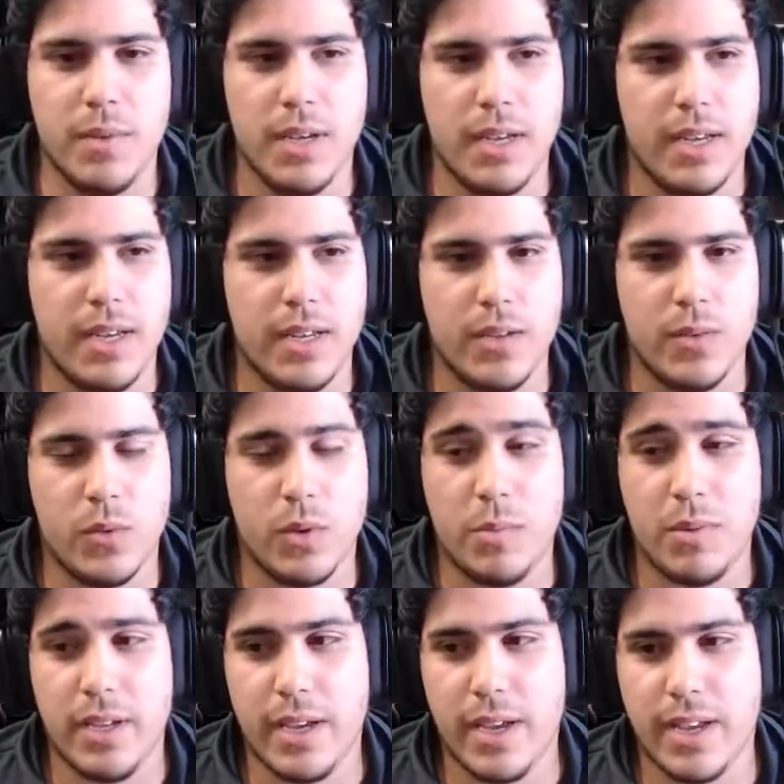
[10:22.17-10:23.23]
and we're
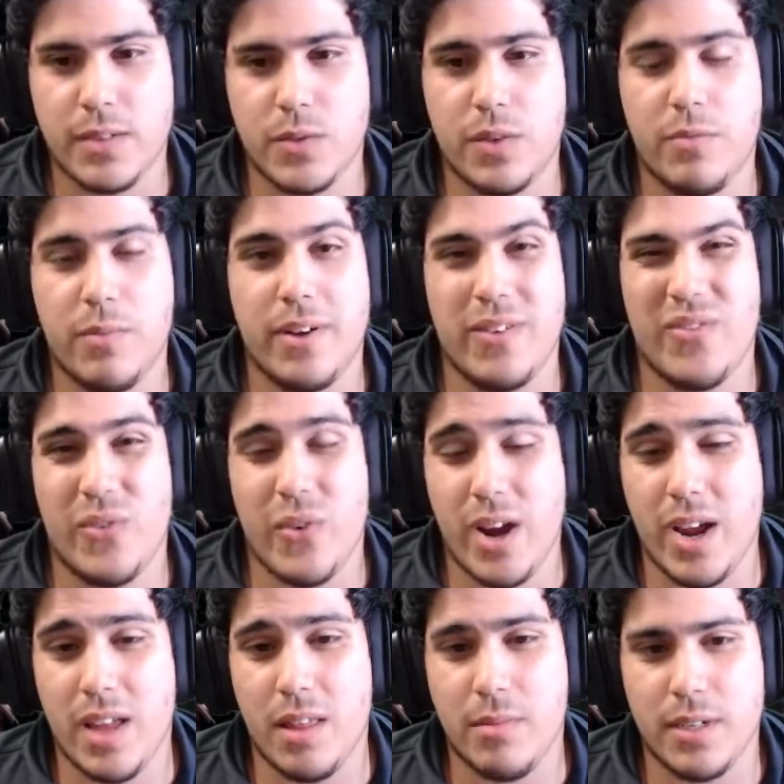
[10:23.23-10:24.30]
playing against one of my
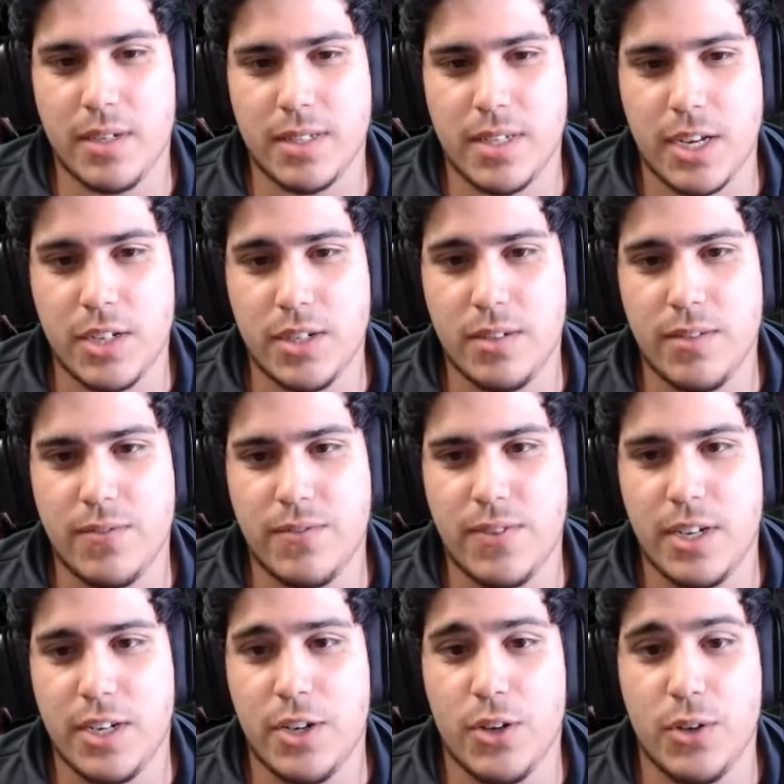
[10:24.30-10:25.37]
friends because I couldn't
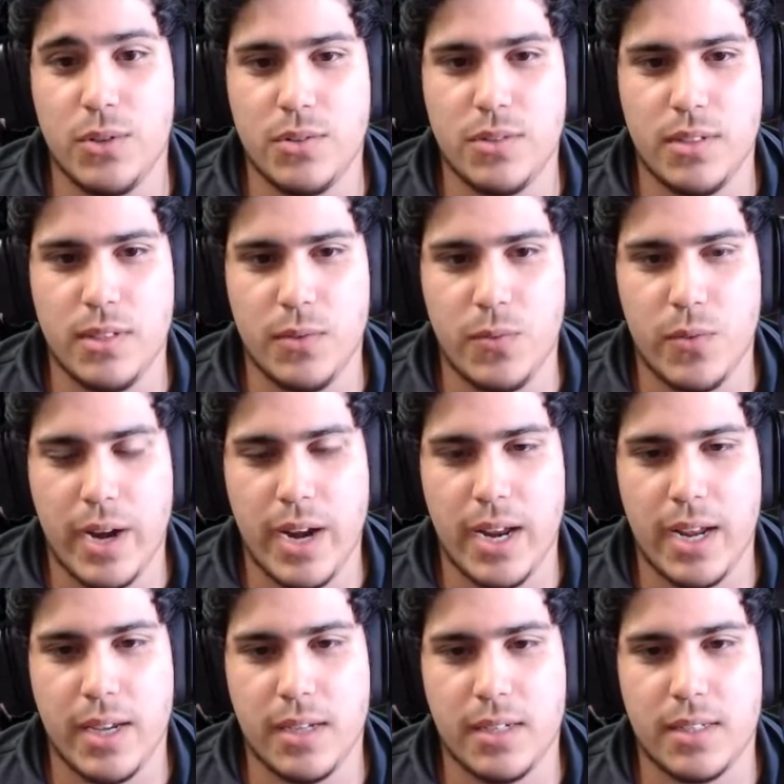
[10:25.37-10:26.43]
find an Odin
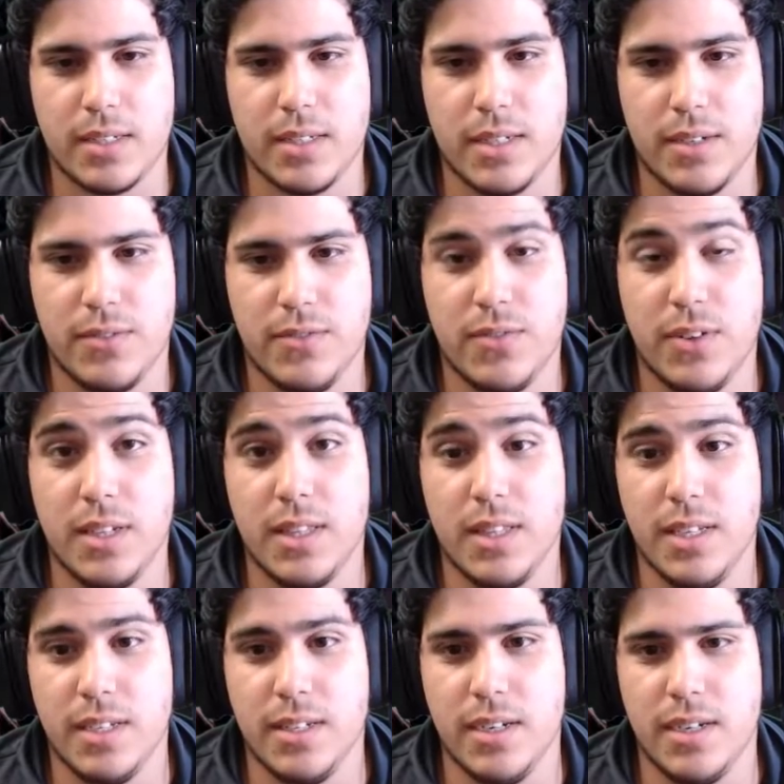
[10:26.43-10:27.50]
rank,
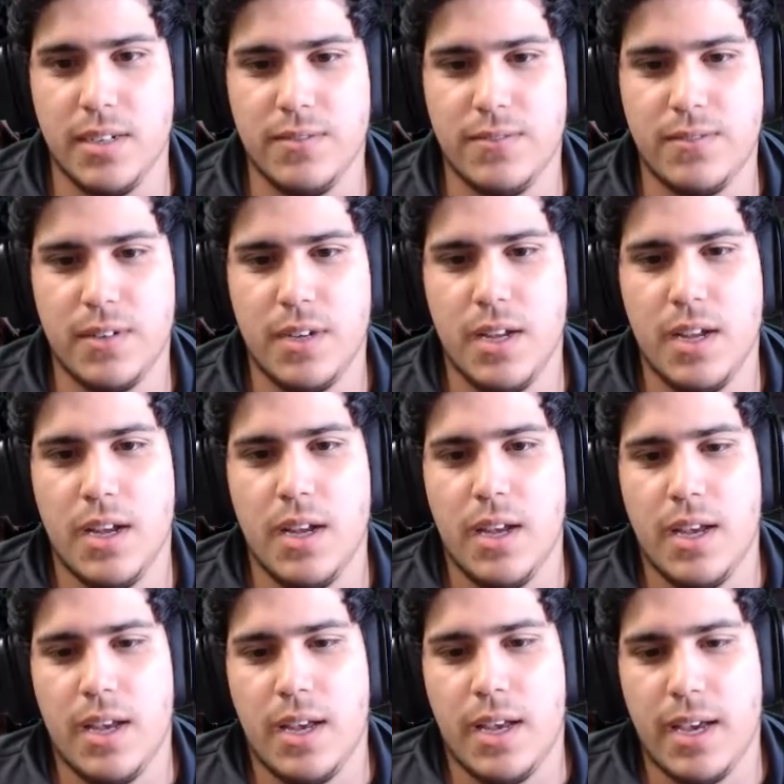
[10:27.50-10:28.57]
funnily enough.
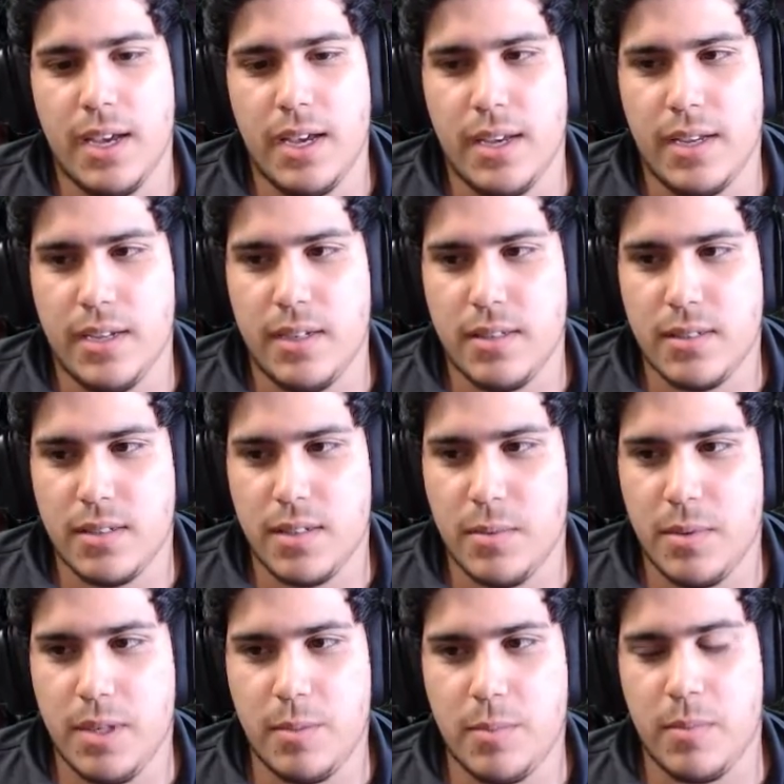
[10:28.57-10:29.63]
And it's gonna
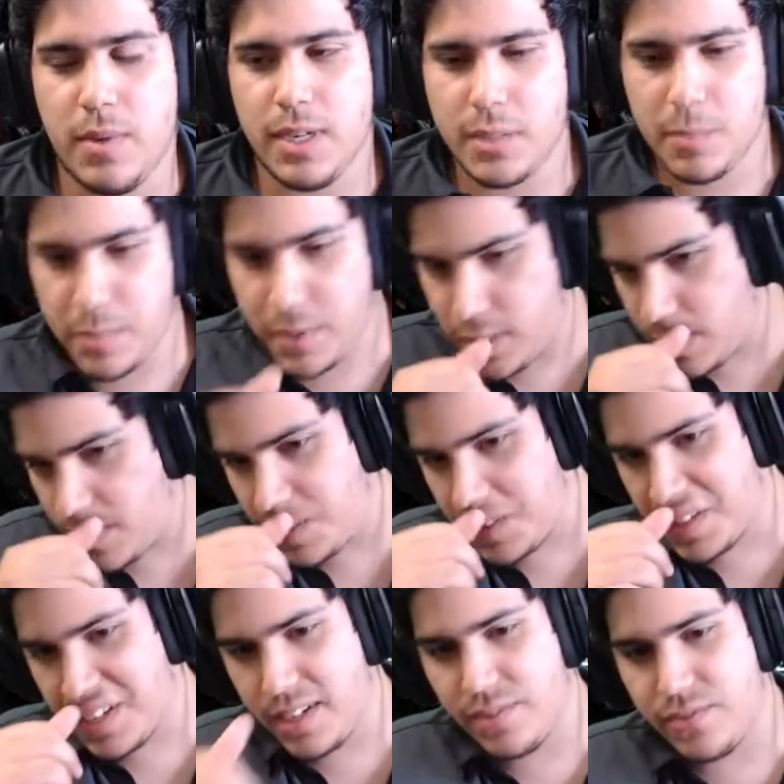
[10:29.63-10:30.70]
be Mike
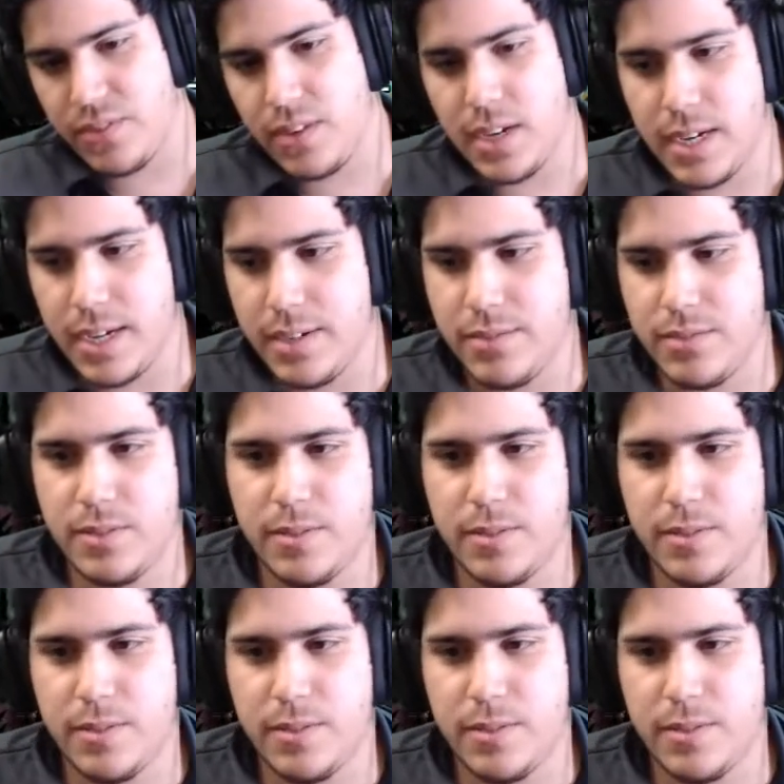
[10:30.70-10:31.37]
P95